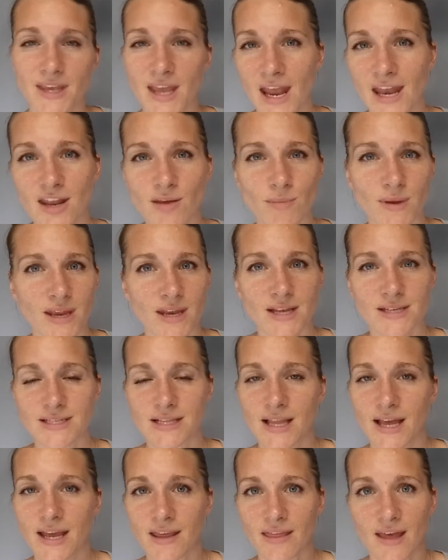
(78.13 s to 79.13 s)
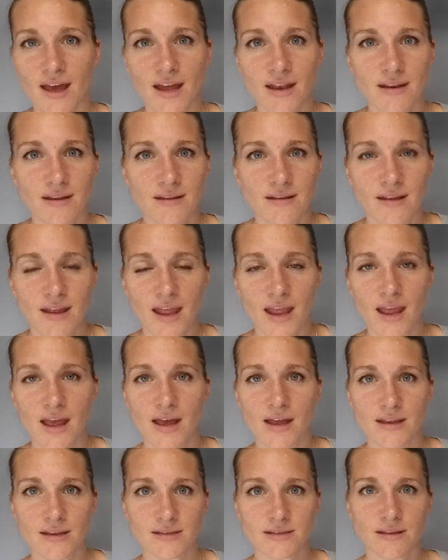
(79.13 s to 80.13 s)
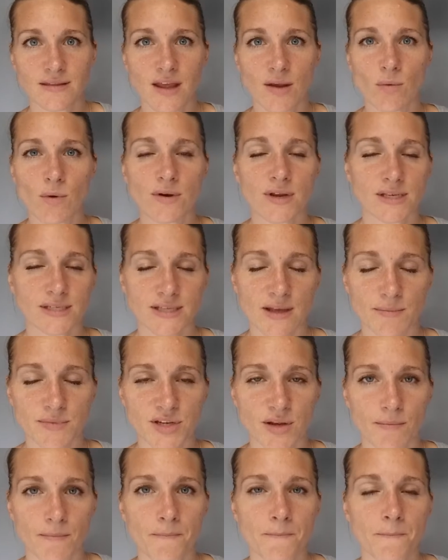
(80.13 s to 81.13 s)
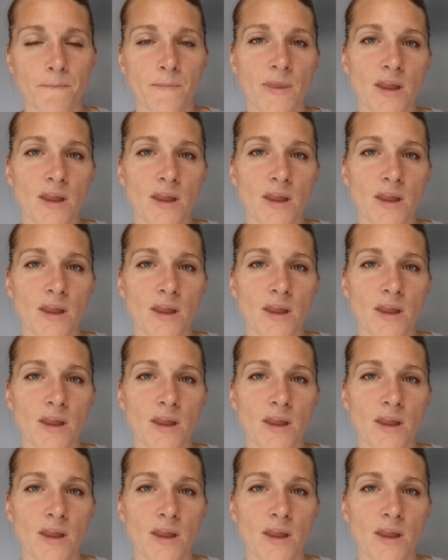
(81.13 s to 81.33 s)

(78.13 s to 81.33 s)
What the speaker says: KDP doesn't like that, and they won't accept them.